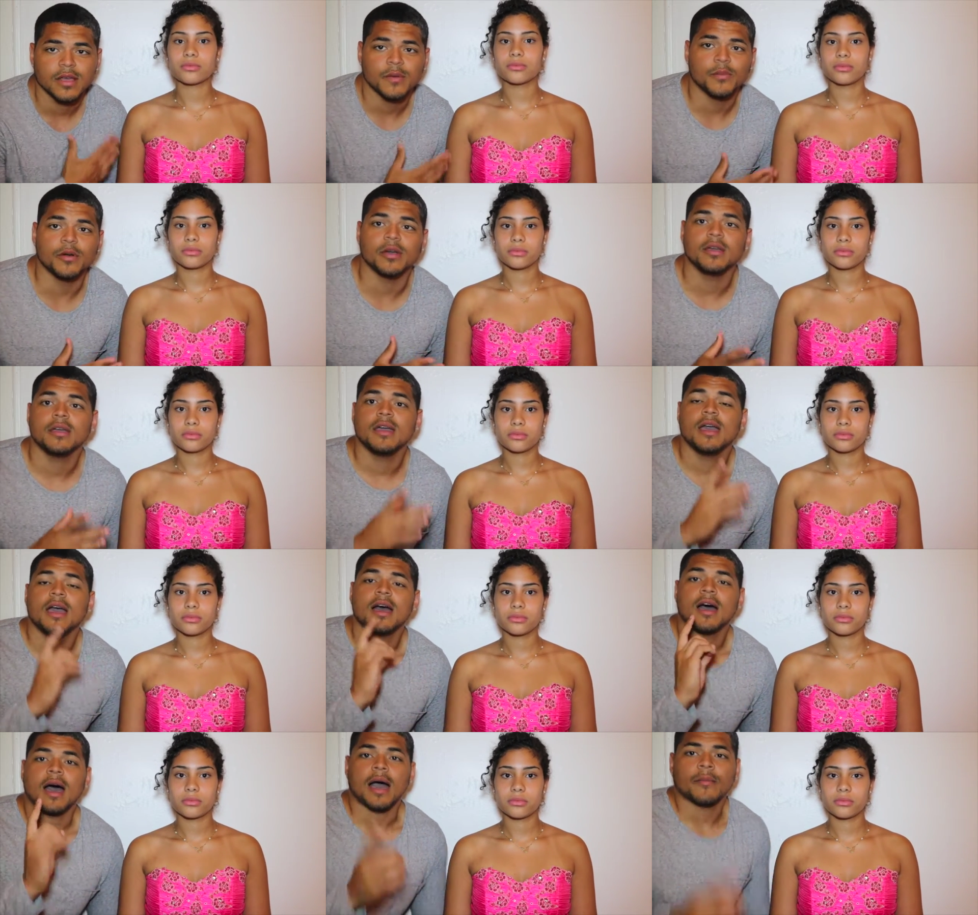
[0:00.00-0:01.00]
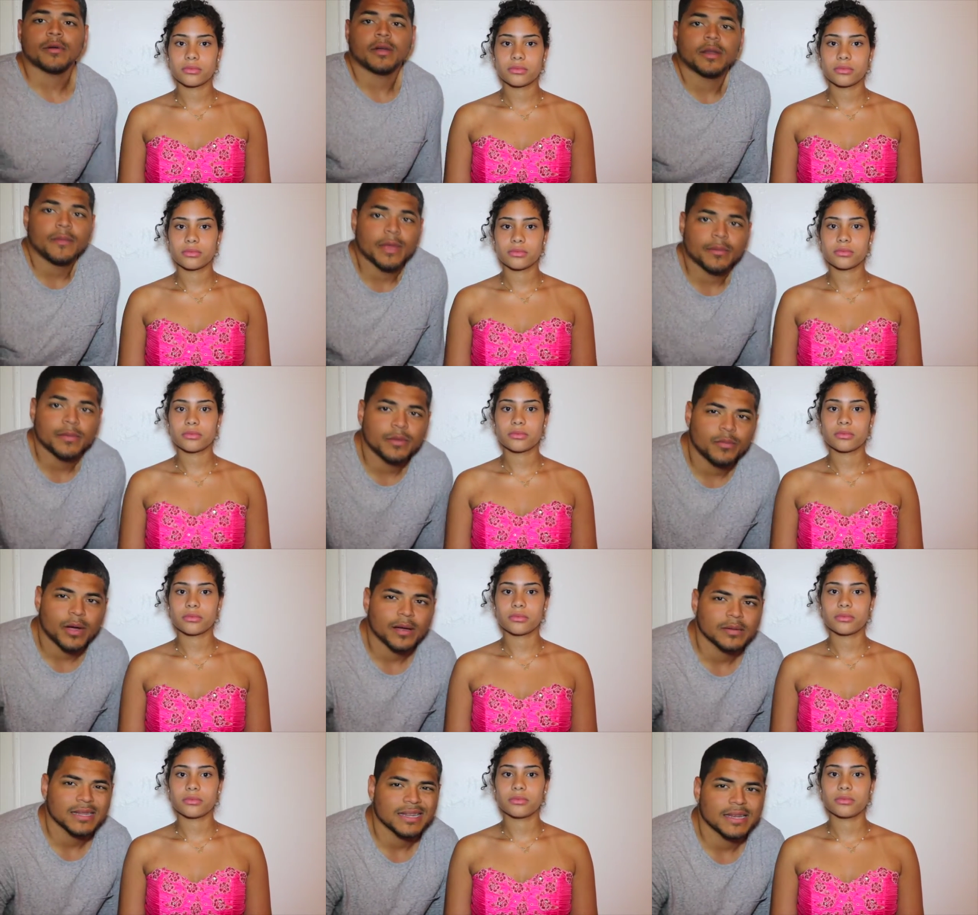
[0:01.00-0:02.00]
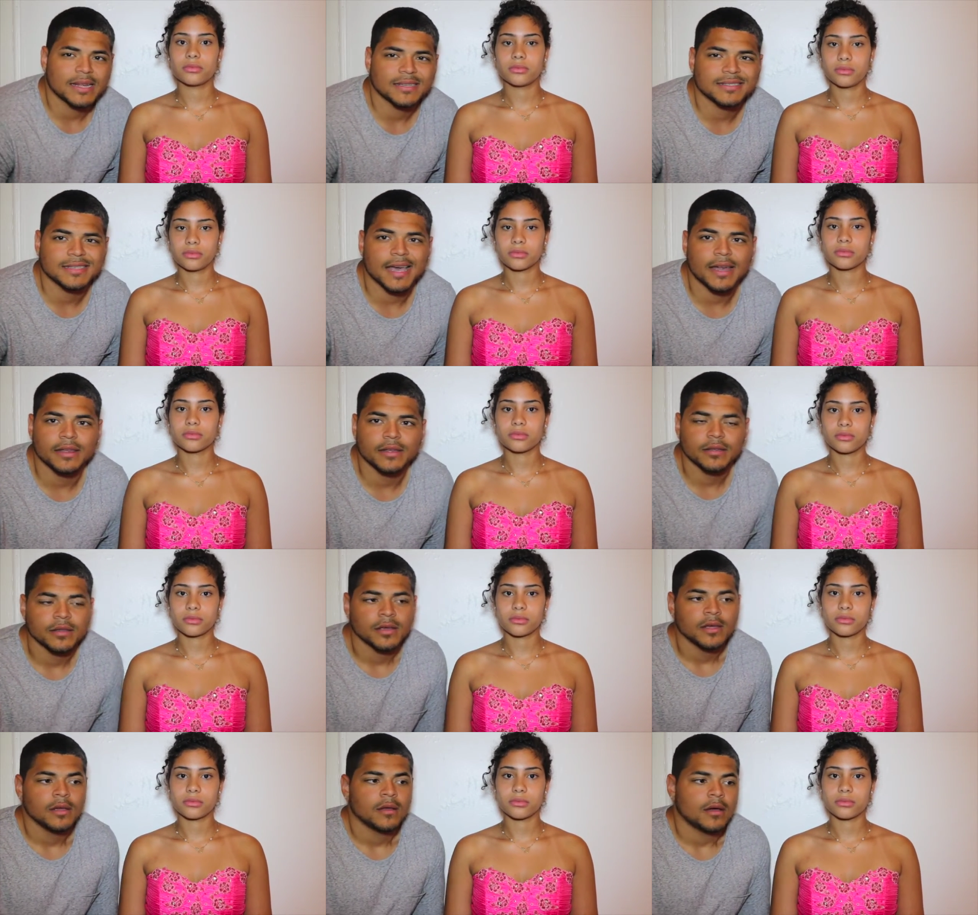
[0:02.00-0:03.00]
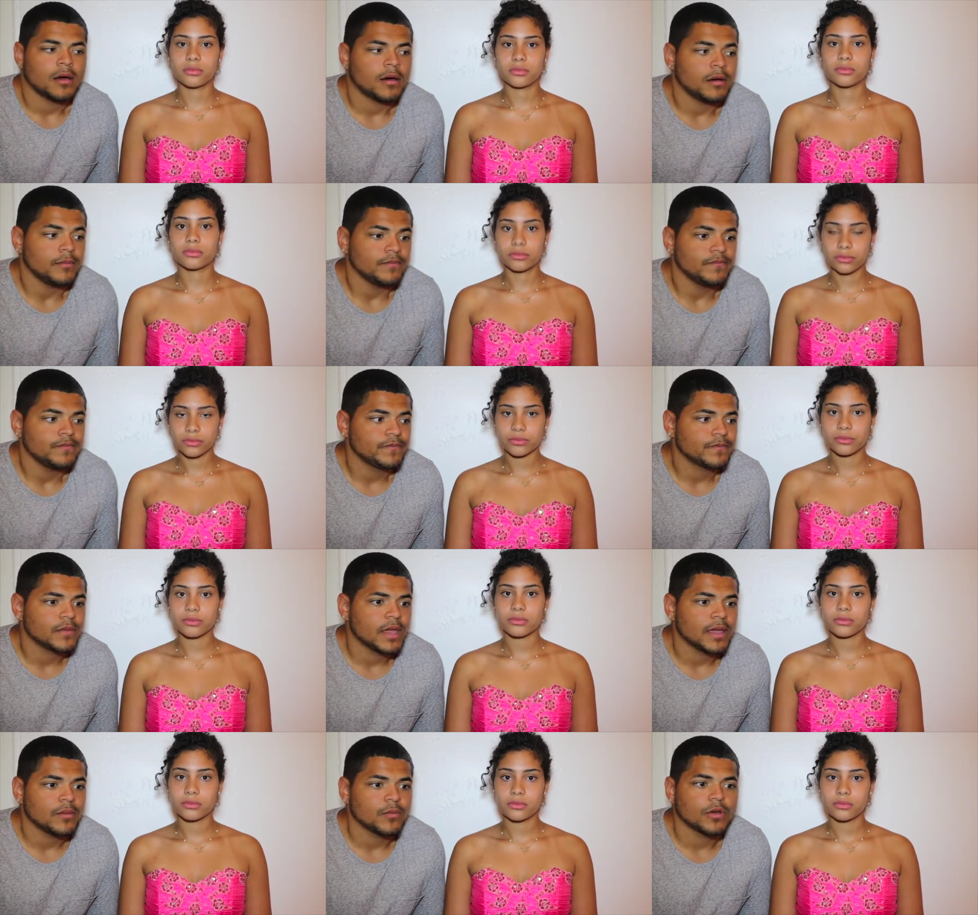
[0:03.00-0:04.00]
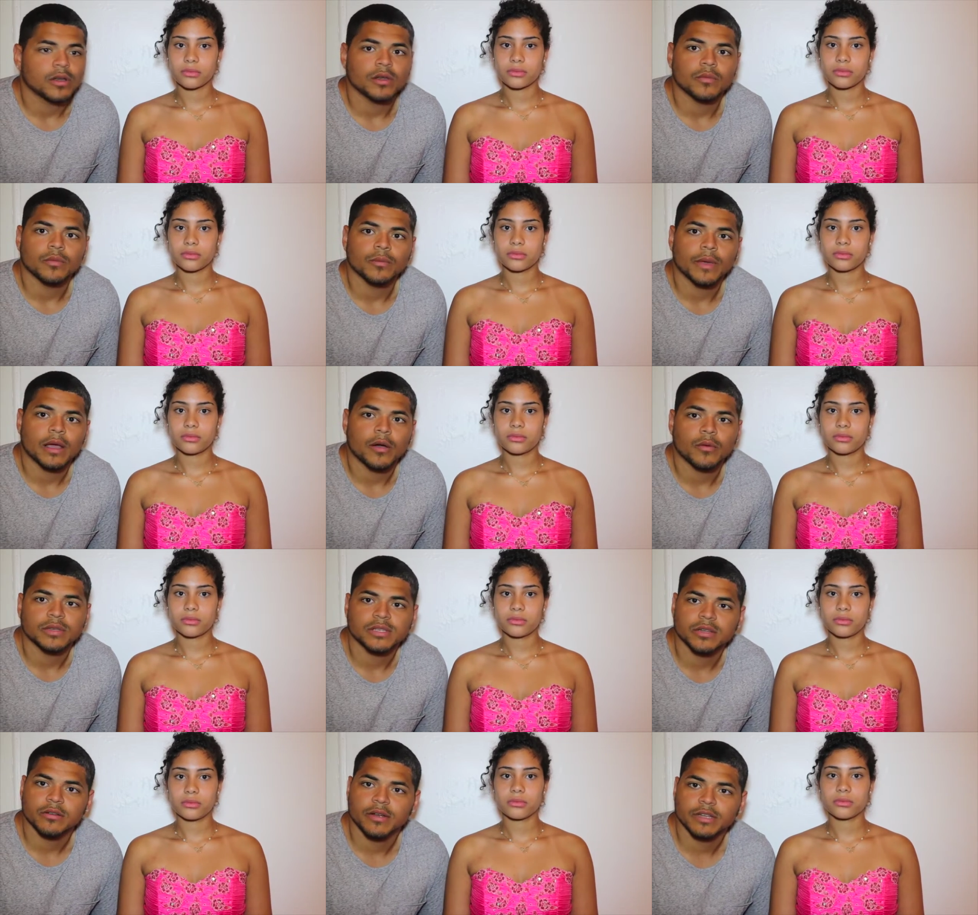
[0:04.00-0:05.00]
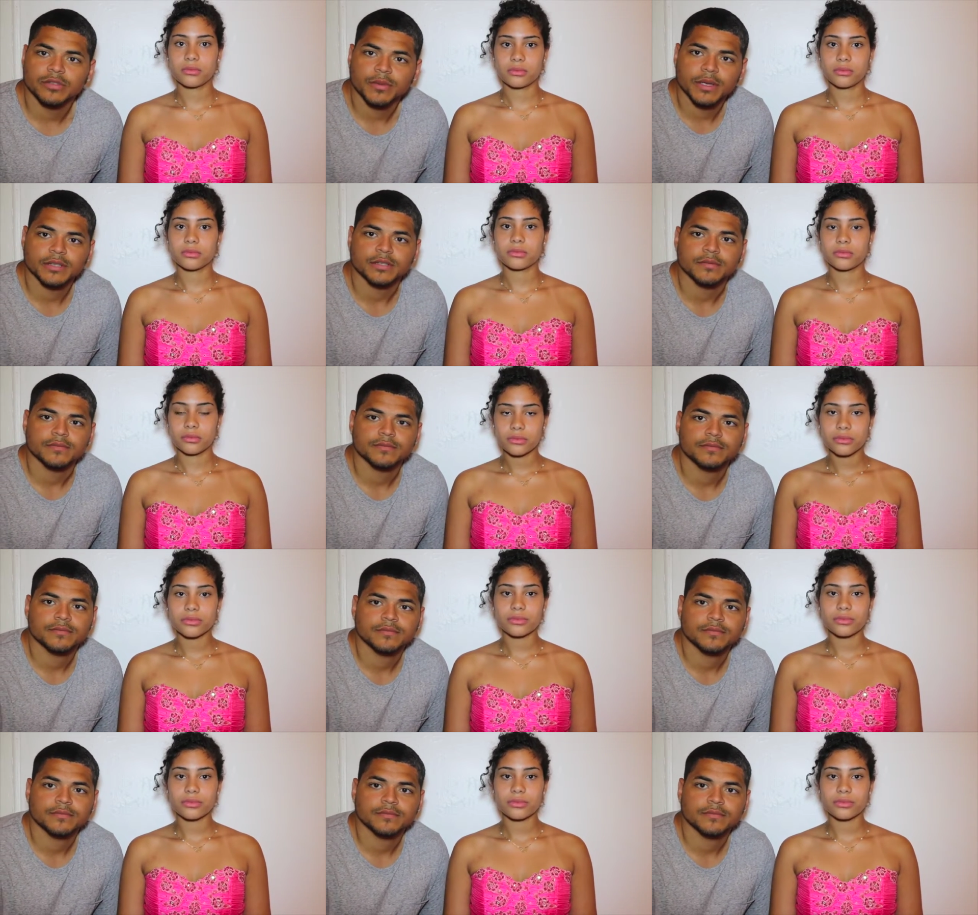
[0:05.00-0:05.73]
Speaker 1: But I'm gonna make me probably a nice salad, and we're gonna make our way to the graduation.